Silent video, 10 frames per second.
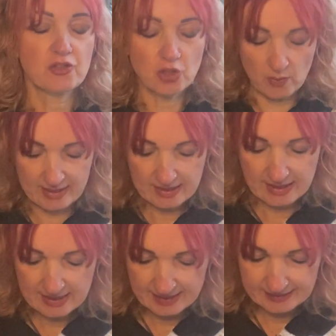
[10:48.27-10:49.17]
doing
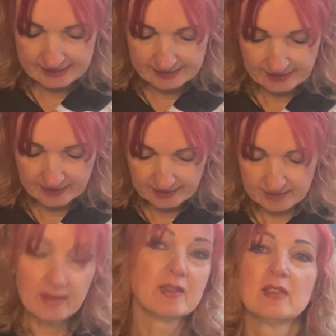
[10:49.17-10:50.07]
is
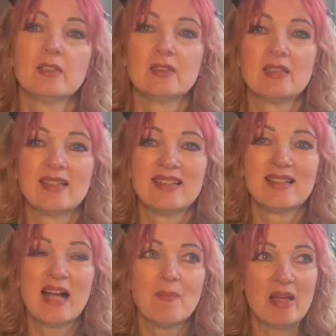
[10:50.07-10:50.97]

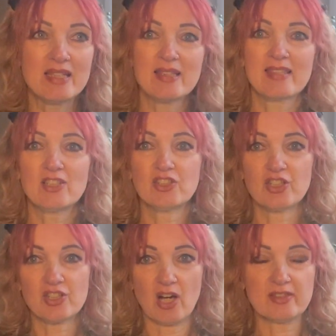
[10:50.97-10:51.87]
making things
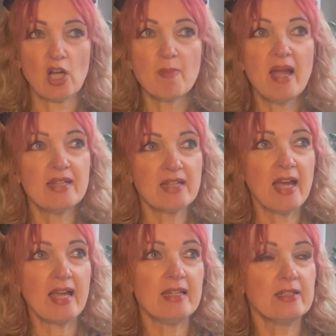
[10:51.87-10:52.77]
look nice. I made
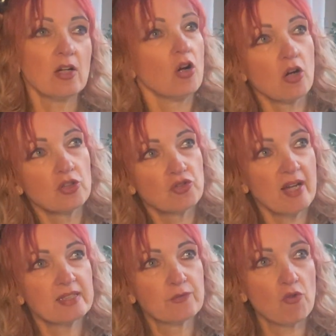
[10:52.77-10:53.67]
a
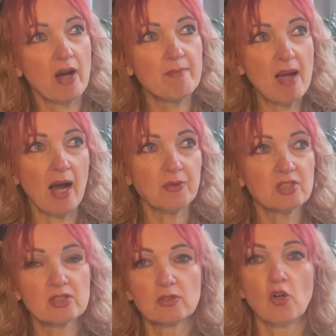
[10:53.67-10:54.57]
dress for a
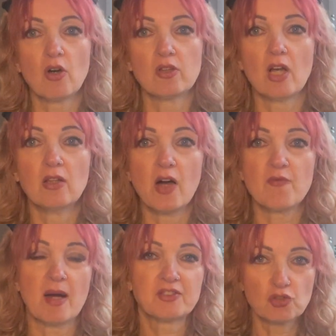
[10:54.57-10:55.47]
mouse, not a live
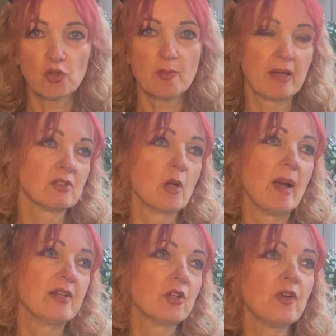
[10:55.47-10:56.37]
mouse, a toy mouse I
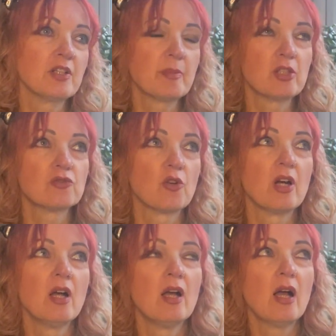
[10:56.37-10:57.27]
made. I'll find a picture for it,
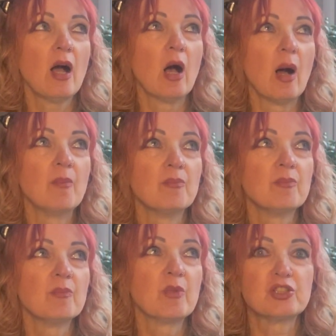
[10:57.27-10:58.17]

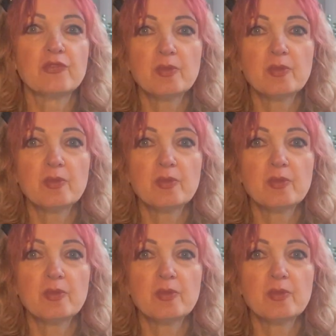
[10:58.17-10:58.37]
which if you've